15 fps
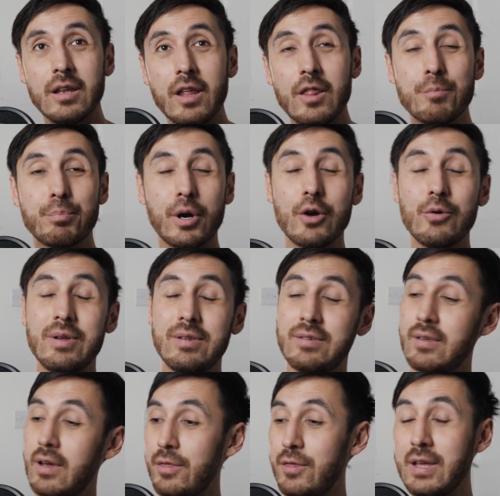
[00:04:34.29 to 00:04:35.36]
Another pro
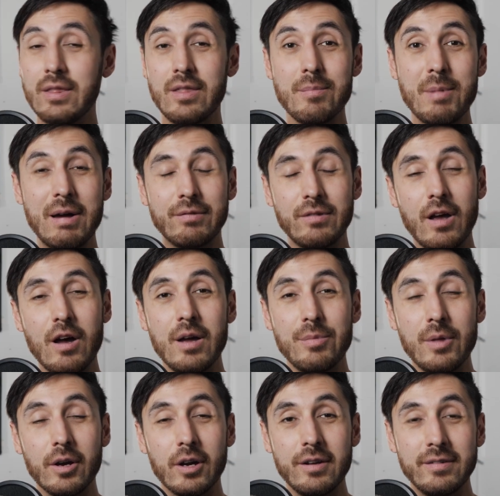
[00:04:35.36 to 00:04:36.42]
is, I think, the amount of time
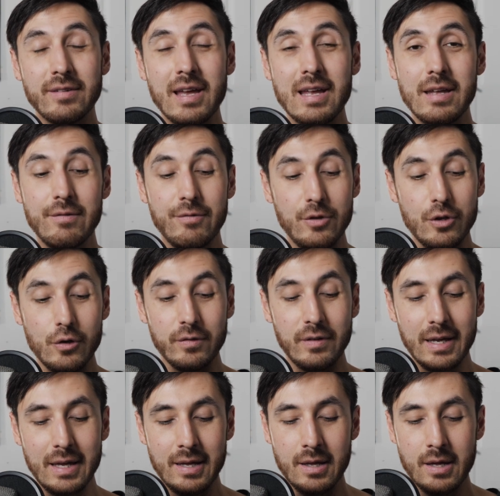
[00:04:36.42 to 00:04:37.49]
that I'm going to save
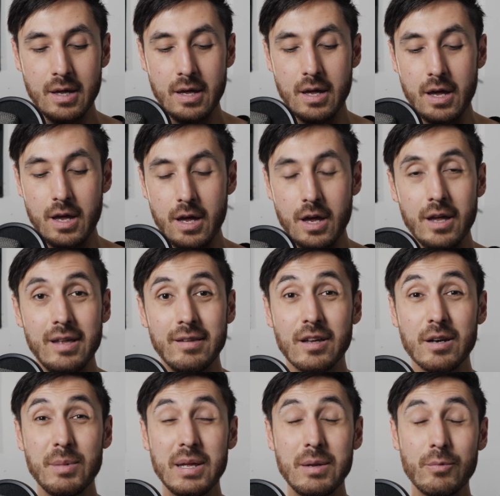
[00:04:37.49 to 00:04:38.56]
using it. It's
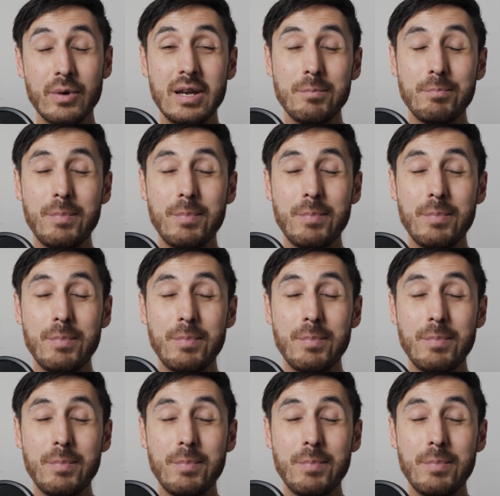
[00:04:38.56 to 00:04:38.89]
going to be really